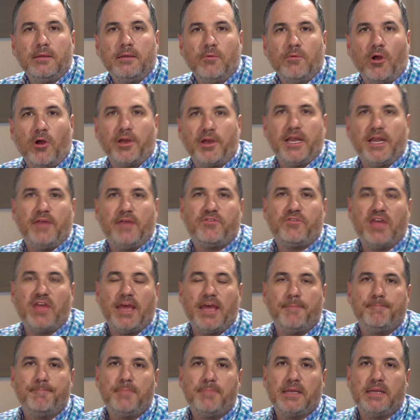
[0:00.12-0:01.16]
Welcome to
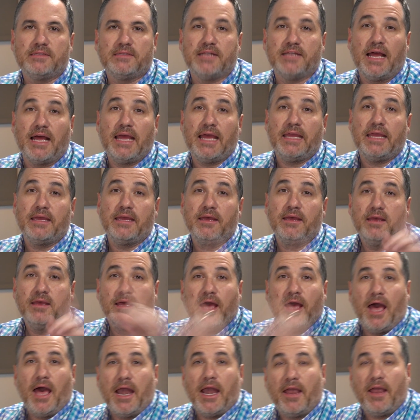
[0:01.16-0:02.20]
FTM, and today
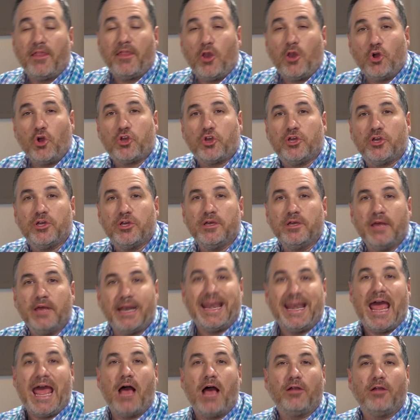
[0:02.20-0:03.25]
another look at
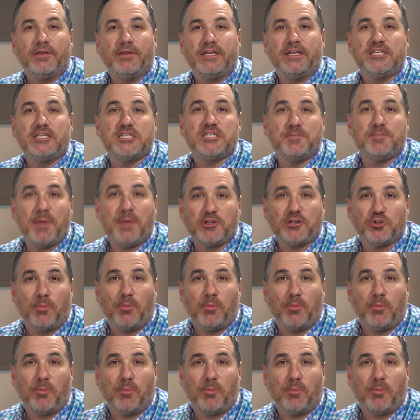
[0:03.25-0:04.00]
an Aldi Special